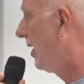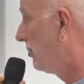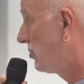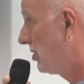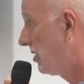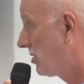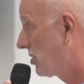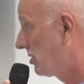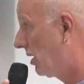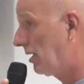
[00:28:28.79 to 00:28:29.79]

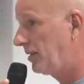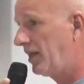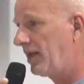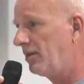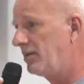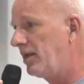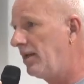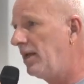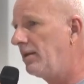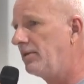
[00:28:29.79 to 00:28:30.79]
houses.
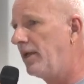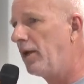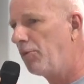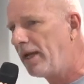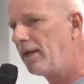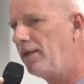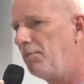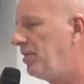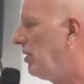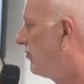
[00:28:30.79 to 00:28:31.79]
They
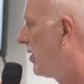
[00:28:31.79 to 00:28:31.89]
quickly build